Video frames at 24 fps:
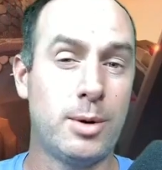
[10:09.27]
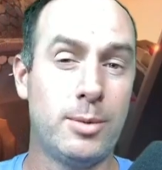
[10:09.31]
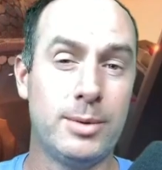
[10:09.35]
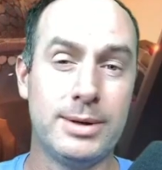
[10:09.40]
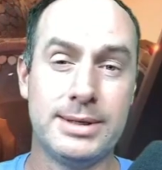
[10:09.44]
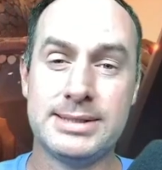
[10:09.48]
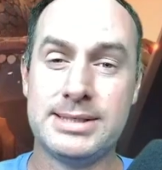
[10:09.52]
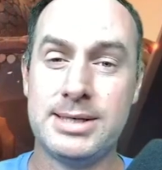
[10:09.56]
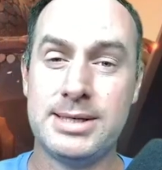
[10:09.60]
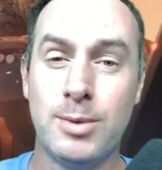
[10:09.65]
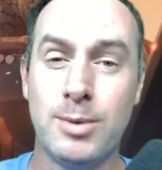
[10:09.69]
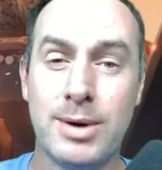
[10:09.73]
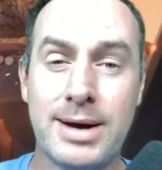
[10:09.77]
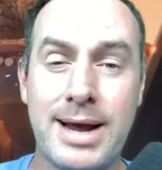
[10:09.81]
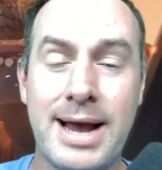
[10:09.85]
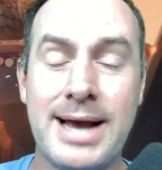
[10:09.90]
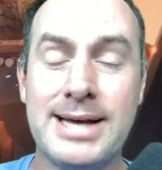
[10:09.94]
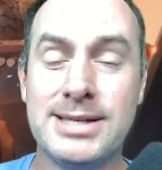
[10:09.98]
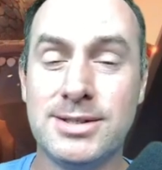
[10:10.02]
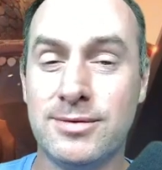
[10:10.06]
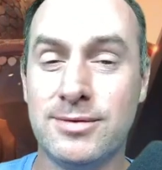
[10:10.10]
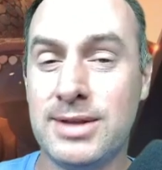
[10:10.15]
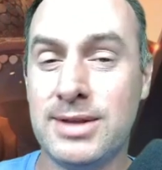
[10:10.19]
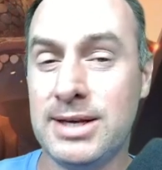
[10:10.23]
I wanted to see what
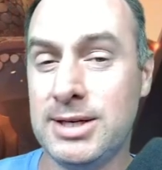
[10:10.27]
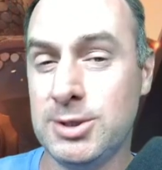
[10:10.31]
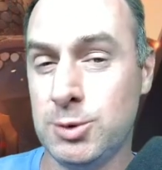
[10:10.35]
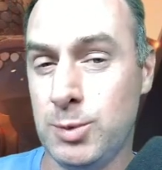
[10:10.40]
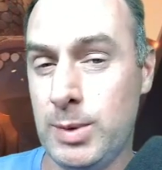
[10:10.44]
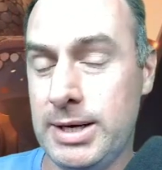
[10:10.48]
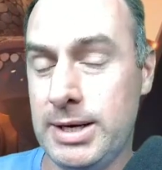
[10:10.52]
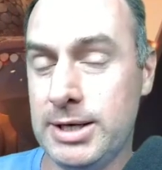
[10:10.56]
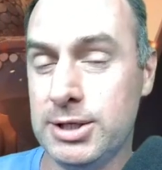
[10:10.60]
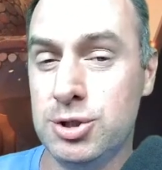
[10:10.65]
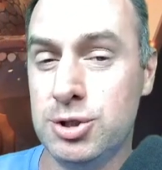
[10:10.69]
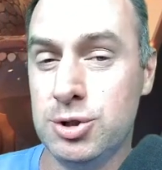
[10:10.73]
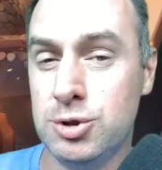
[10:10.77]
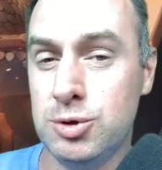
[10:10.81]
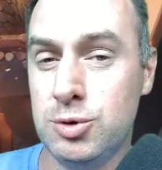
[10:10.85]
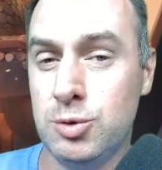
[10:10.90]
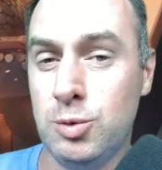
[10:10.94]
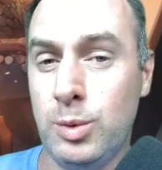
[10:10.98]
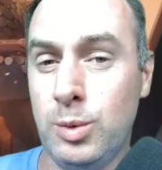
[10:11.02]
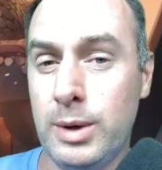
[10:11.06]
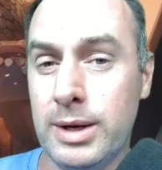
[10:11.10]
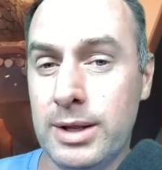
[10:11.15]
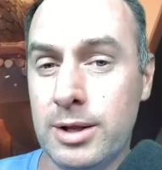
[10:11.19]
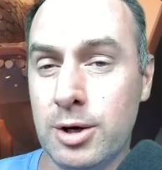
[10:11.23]
kinds of things we could
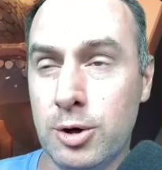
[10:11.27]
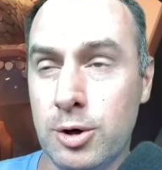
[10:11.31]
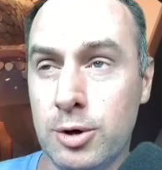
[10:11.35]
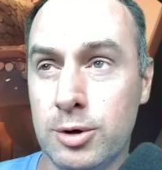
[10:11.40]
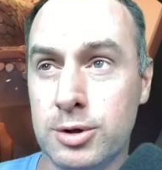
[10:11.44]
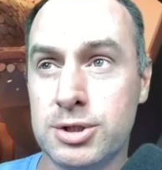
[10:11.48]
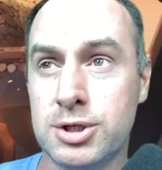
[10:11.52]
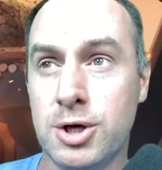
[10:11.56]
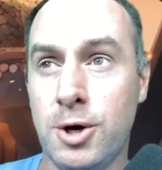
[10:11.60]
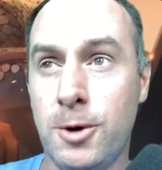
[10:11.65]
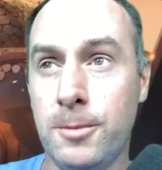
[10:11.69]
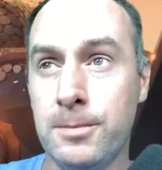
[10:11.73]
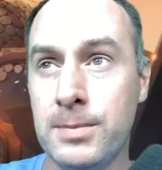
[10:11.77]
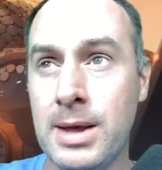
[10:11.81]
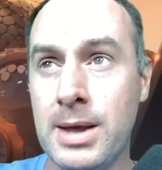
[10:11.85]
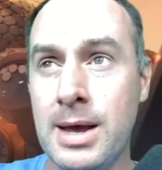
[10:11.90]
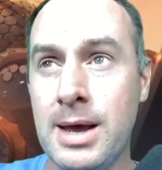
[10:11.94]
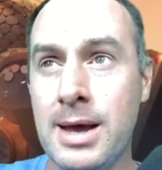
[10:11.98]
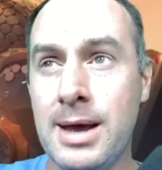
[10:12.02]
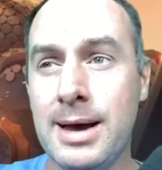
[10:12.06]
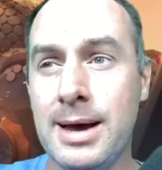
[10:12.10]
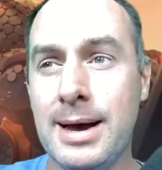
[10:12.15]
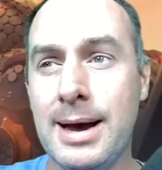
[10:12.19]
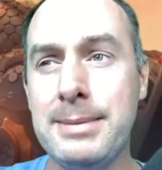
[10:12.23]
do with her. So
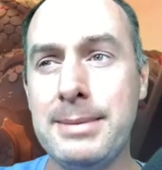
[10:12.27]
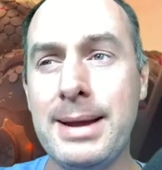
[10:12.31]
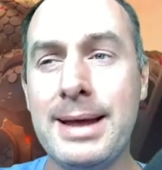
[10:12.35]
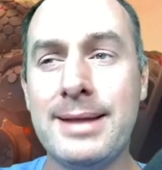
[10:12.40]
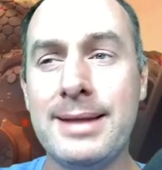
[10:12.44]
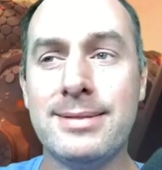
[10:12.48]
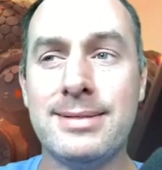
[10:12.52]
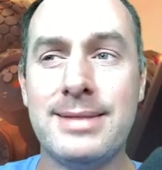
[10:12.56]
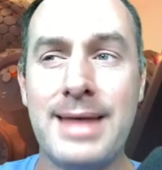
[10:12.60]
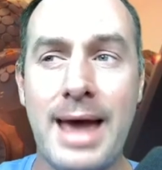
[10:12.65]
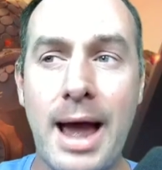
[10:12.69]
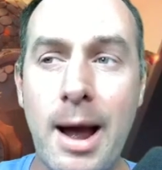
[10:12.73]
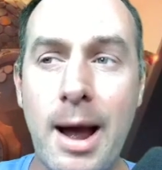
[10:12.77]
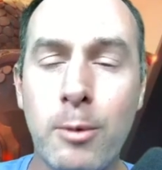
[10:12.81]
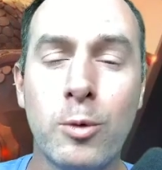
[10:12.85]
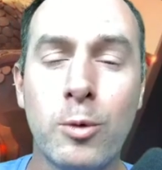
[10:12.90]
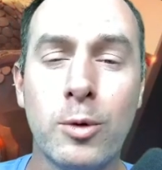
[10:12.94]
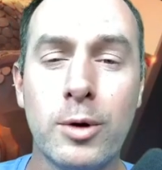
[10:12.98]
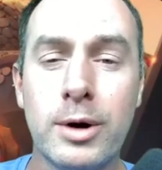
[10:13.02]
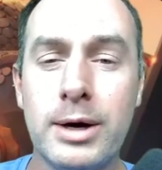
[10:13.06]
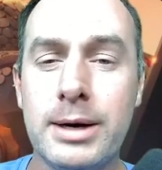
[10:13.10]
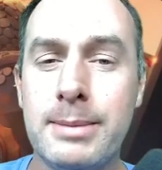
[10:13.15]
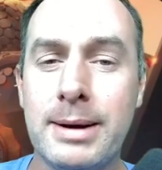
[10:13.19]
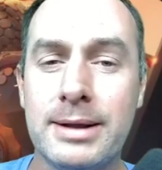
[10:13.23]
I'm not that
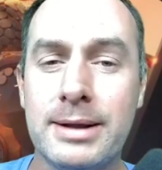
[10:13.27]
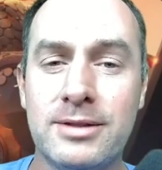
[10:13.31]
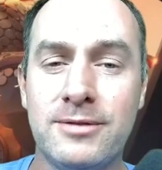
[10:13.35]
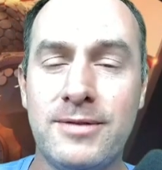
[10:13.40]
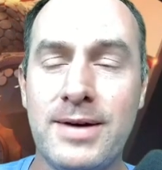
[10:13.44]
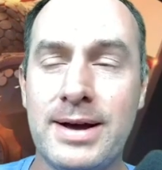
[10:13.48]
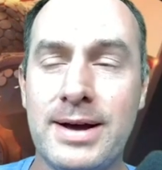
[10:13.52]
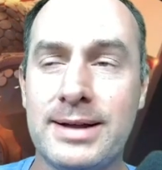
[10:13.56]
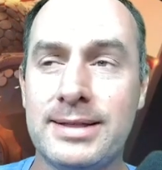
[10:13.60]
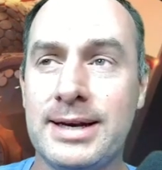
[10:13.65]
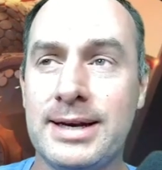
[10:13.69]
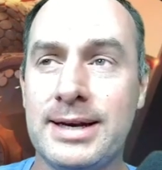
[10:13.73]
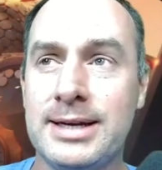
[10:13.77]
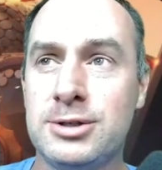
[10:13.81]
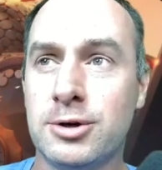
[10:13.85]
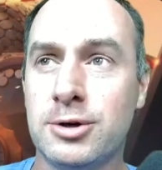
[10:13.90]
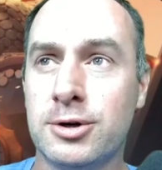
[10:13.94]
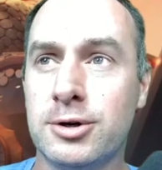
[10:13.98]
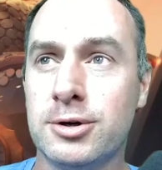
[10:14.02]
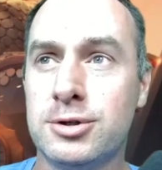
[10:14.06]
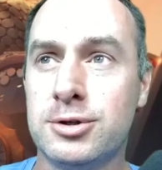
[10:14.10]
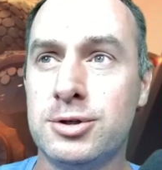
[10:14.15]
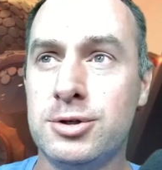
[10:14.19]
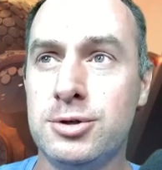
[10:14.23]
worried about the fact that I
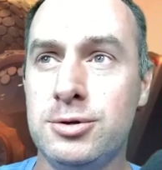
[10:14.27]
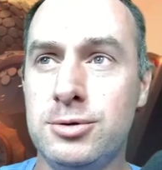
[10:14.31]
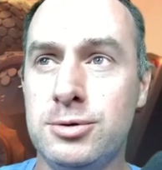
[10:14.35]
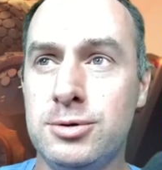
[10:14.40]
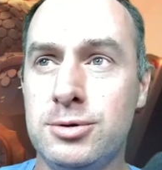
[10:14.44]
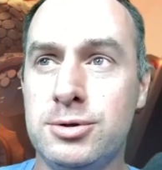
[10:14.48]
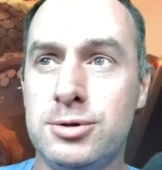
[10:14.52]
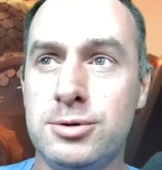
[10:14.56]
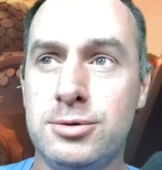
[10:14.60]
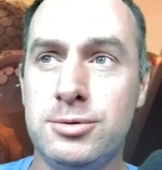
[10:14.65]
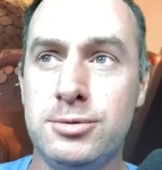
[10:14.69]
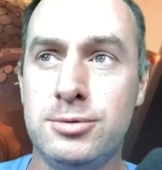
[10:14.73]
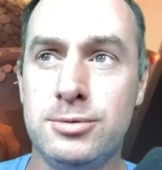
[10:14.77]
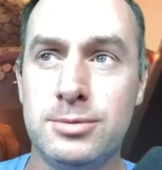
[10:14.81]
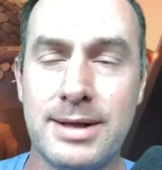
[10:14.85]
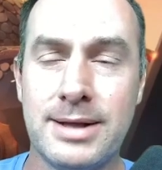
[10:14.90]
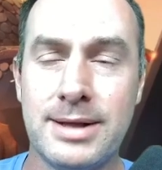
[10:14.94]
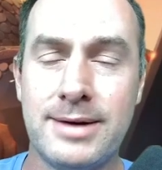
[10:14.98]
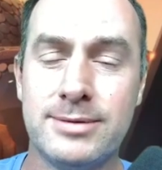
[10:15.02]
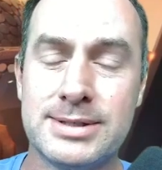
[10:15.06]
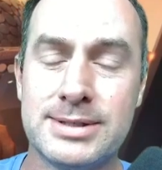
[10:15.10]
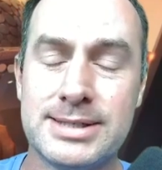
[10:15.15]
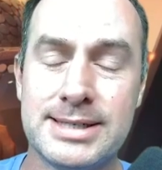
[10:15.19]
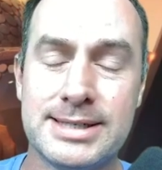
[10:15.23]
took her to
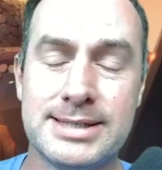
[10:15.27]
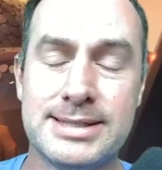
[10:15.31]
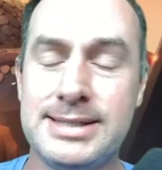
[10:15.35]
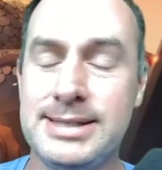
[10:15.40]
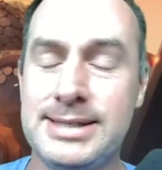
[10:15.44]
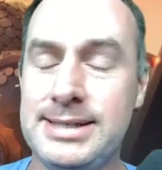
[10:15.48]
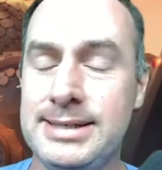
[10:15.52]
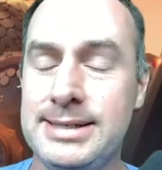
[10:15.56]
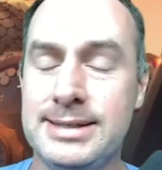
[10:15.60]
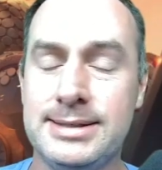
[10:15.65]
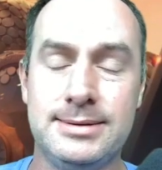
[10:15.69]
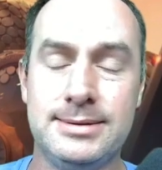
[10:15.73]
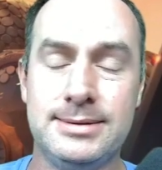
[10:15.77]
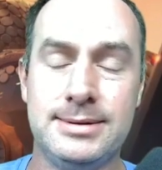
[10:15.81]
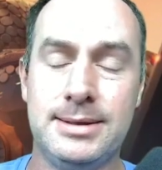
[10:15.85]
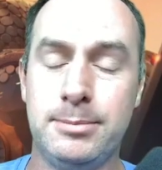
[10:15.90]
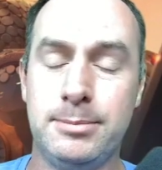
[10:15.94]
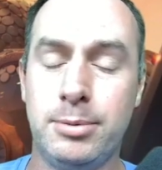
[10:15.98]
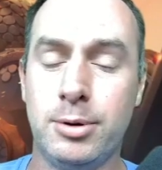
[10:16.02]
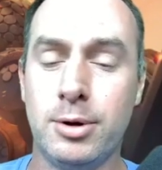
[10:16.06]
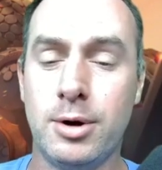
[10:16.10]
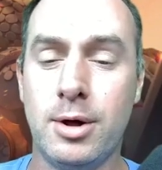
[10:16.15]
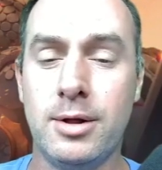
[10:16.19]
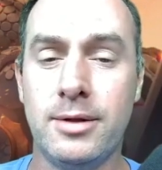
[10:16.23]
level 60
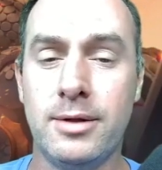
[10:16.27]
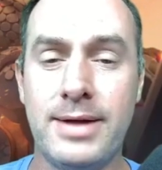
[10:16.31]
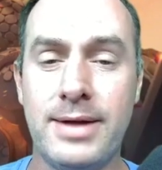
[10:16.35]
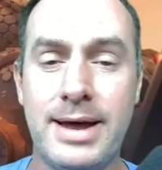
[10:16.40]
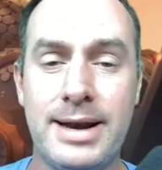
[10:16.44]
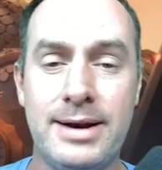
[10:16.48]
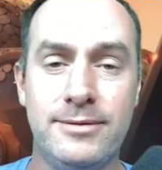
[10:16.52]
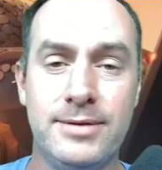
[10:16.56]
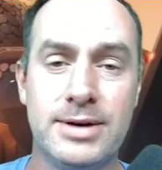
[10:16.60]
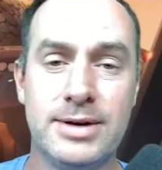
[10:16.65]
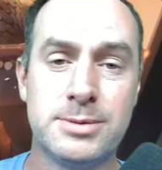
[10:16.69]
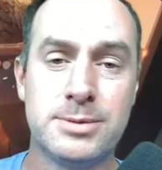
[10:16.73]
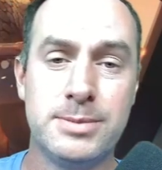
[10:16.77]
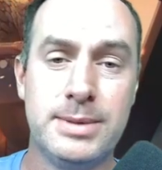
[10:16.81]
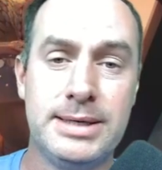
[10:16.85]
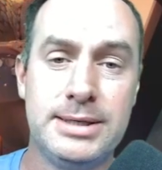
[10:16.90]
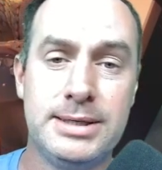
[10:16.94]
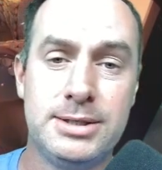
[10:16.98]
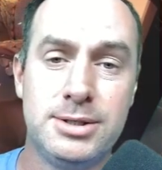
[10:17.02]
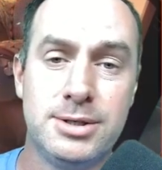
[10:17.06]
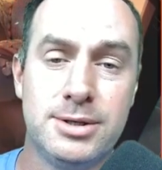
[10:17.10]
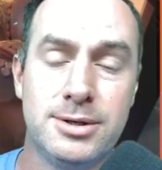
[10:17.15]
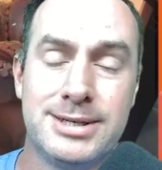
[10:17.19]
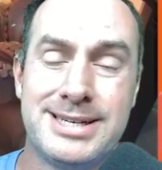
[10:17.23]
and put all of that investment
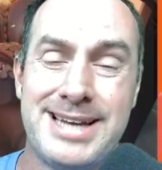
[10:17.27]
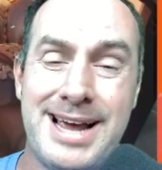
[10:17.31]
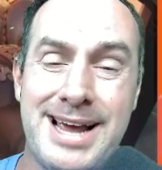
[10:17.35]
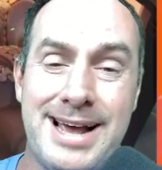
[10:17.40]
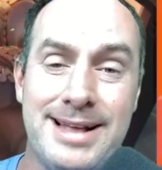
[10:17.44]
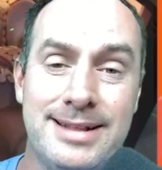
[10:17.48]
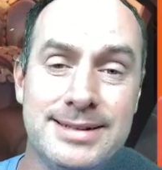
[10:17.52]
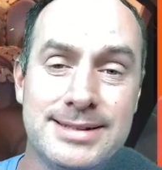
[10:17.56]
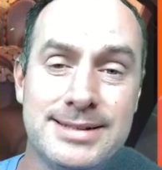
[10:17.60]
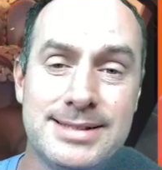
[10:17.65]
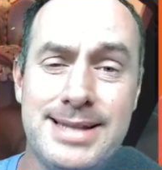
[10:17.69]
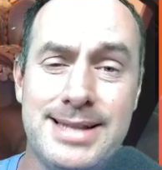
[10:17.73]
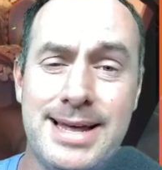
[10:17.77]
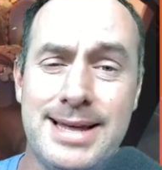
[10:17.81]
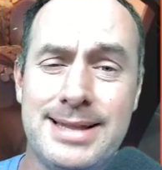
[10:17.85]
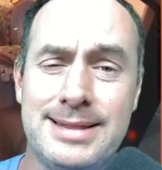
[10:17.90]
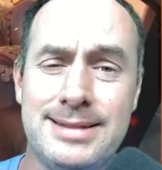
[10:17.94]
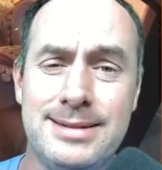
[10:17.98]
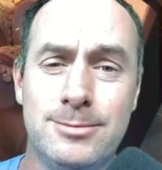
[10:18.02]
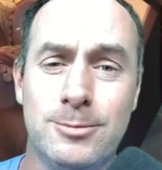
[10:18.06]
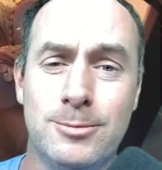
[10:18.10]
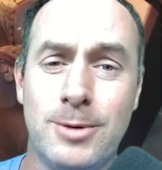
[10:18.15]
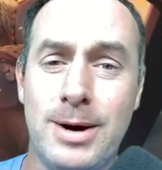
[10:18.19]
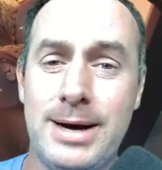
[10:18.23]
into the talents in
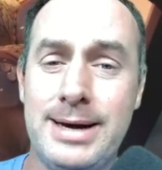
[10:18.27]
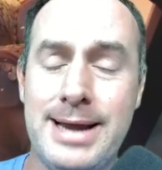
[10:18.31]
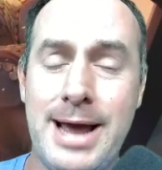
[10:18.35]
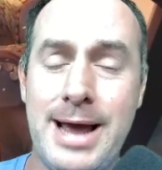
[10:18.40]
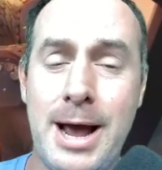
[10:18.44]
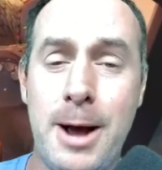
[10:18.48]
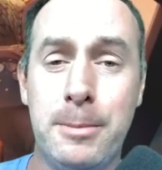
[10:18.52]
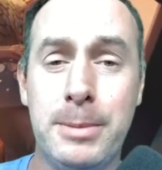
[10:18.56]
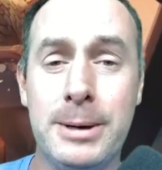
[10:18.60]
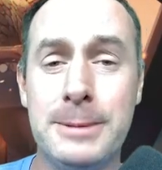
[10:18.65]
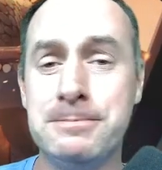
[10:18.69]
that right now.